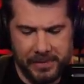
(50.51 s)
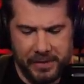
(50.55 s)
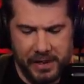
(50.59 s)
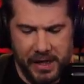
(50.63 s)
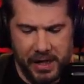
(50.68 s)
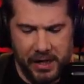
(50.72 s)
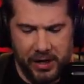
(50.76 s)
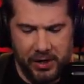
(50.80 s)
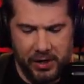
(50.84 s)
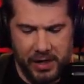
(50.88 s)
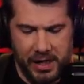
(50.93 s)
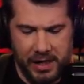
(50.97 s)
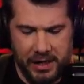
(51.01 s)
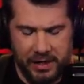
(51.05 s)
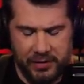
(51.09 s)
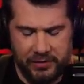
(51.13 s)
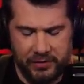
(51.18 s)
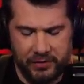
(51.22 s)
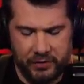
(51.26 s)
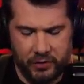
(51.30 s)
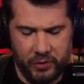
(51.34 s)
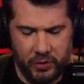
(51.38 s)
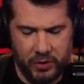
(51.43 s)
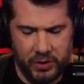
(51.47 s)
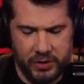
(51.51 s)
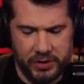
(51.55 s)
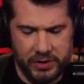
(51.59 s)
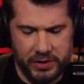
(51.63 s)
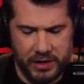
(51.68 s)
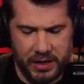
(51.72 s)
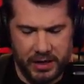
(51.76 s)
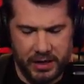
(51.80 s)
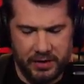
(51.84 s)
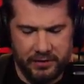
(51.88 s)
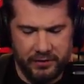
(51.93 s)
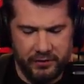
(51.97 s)
There is, of course,
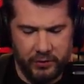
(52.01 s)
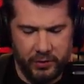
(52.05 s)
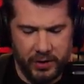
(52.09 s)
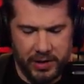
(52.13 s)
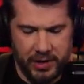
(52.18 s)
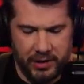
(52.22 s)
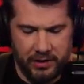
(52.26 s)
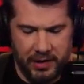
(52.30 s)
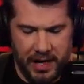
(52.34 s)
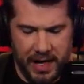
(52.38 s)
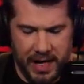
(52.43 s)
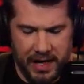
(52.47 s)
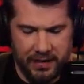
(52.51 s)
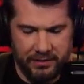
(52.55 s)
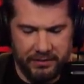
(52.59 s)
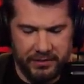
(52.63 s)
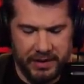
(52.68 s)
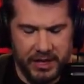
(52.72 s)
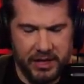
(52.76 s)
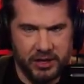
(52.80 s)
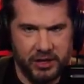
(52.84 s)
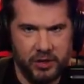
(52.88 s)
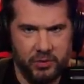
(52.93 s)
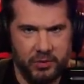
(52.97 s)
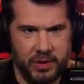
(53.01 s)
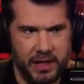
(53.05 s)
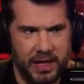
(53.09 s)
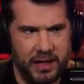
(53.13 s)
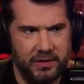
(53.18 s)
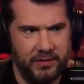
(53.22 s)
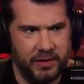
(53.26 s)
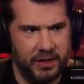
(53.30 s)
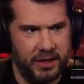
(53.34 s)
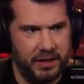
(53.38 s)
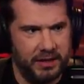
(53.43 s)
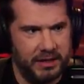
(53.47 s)
a 40-year high inflation. We
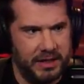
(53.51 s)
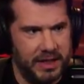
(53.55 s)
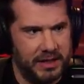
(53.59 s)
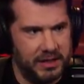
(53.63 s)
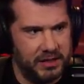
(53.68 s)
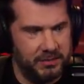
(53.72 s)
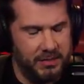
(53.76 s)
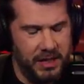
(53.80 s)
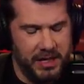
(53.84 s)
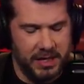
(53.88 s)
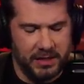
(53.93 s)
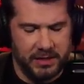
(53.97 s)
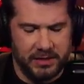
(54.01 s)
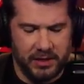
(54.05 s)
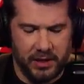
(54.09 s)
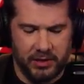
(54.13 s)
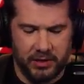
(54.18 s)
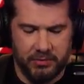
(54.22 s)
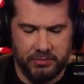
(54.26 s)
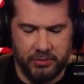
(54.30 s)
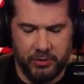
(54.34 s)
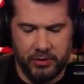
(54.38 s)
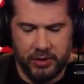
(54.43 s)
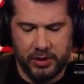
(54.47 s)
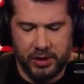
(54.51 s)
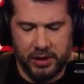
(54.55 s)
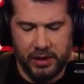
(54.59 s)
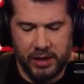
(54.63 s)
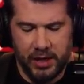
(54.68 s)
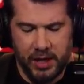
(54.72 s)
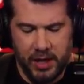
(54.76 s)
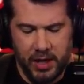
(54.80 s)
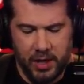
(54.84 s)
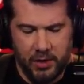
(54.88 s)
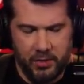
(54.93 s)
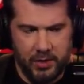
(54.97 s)
have a decimated southern border.
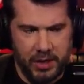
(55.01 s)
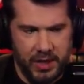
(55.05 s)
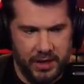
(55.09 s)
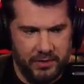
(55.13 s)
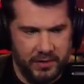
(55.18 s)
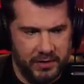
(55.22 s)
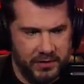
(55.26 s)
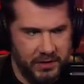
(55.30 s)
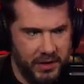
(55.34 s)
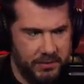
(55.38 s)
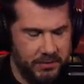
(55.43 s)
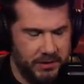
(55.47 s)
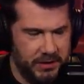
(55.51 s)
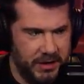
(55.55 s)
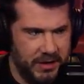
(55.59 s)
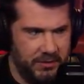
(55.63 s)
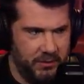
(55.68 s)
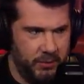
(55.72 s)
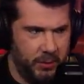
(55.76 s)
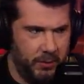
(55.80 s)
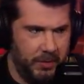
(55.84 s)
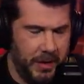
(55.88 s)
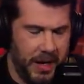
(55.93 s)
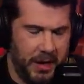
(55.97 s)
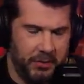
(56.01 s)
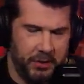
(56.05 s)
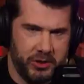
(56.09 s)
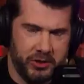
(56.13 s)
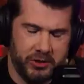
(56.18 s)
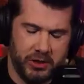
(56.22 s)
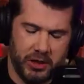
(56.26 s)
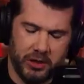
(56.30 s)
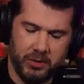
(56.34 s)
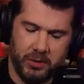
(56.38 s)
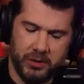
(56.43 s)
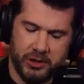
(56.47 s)
Mm-hmm. We have this unbelievable power
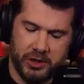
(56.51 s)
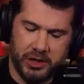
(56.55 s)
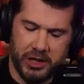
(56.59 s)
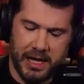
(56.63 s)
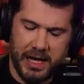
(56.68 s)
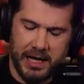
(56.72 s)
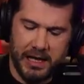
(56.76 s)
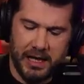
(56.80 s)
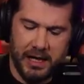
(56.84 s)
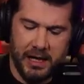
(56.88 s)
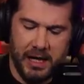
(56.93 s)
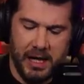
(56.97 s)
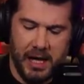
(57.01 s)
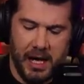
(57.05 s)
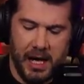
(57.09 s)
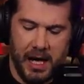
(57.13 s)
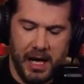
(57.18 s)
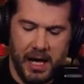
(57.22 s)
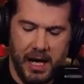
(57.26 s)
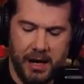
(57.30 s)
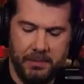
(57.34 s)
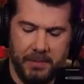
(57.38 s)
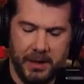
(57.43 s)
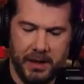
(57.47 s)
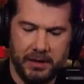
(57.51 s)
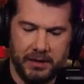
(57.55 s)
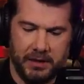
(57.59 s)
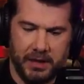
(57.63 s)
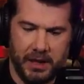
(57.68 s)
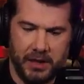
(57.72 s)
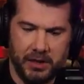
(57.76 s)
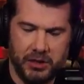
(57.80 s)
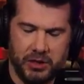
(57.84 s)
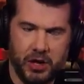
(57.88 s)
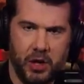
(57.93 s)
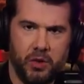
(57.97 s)
struggle with China. But
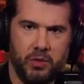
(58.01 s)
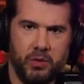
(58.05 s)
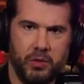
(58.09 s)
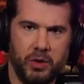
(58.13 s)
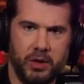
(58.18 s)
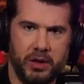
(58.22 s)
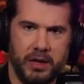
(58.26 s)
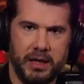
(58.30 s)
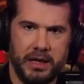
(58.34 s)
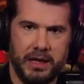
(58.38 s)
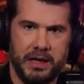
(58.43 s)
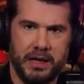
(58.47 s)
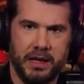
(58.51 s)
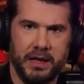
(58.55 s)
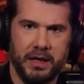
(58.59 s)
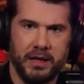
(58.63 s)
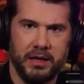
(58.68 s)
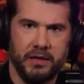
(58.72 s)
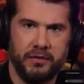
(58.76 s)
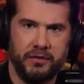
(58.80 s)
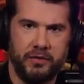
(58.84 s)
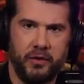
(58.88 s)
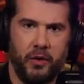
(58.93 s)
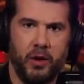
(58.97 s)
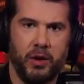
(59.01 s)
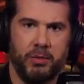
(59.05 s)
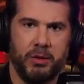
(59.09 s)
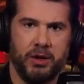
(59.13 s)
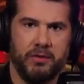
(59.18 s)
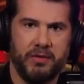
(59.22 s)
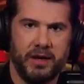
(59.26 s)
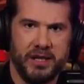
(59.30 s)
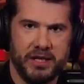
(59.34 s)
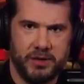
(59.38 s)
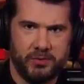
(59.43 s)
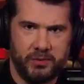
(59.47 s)
don't worry, the
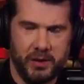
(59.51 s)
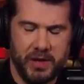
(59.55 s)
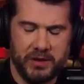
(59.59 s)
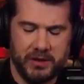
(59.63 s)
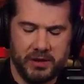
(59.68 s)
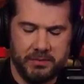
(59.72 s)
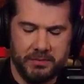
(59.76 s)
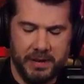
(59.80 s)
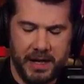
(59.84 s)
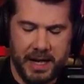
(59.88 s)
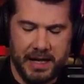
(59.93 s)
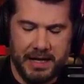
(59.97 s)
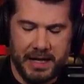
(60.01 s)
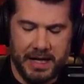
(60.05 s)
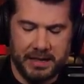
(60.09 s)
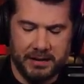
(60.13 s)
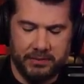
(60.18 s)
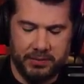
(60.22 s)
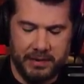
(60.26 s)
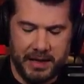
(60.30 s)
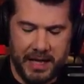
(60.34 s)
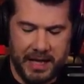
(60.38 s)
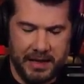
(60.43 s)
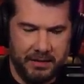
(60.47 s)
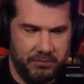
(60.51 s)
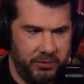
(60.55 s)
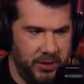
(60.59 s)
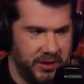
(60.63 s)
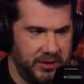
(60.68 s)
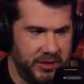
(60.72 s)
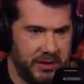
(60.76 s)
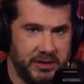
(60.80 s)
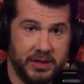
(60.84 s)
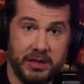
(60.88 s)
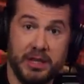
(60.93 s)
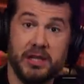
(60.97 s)
former Vice President Biden has a plan. It
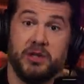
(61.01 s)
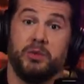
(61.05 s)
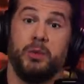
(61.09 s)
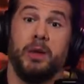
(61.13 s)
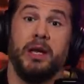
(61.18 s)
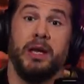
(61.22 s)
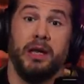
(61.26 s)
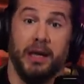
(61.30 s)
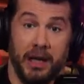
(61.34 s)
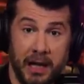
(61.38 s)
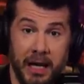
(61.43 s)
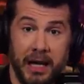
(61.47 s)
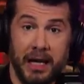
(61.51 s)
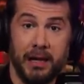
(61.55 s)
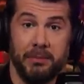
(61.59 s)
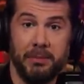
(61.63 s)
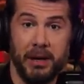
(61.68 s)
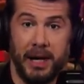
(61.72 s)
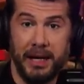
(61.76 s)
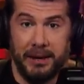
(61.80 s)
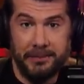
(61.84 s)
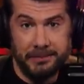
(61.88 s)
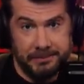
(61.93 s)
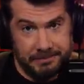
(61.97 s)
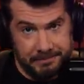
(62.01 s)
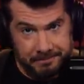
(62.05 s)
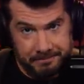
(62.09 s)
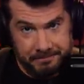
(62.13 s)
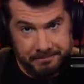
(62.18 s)
brings us to this week in Biden.